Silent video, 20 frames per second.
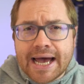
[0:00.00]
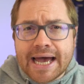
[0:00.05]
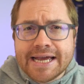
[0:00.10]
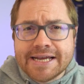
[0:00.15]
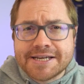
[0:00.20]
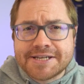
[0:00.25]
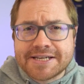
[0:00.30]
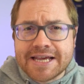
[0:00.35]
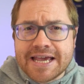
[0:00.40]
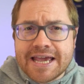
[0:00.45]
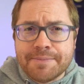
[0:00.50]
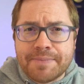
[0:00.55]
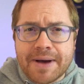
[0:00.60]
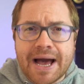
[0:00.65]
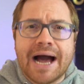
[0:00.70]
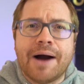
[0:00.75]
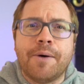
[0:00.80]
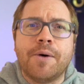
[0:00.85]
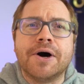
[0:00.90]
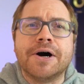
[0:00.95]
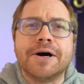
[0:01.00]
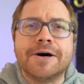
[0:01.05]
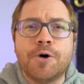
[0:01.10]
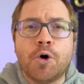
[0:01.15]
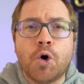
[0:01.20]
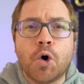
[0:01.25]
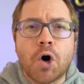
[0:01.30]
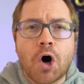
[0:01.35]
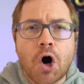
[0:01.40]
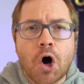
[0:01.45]
A C power,
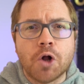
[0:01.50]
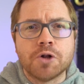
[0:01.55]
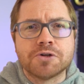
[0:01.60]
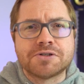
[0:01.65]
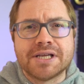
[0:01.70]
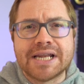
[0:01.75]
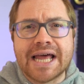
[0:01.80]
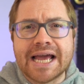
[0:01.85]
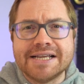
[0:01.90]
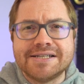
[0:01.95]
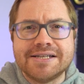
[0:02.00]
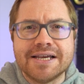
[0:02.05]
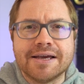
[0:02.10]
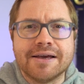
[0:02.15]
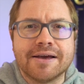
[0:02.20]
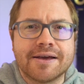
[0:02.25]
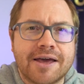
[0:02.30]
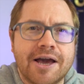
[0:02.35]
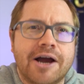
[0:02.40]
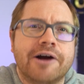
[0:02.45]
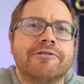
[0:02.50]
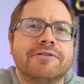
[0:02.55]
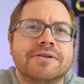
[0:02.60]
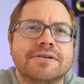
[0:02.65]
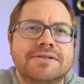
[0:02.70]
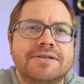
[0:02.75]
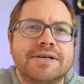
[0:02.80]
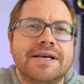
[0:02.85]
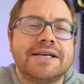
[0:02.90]
or alternating current,